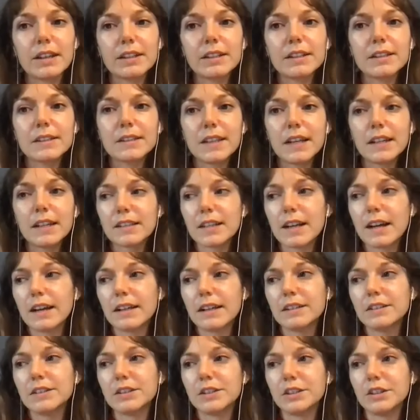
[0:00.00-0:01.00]
And does that tie
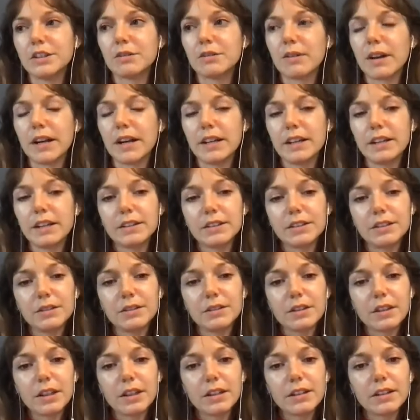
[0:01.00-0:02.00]
into your writing, do you
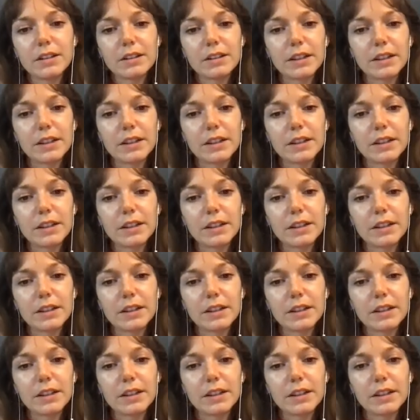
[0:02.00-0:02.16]
think?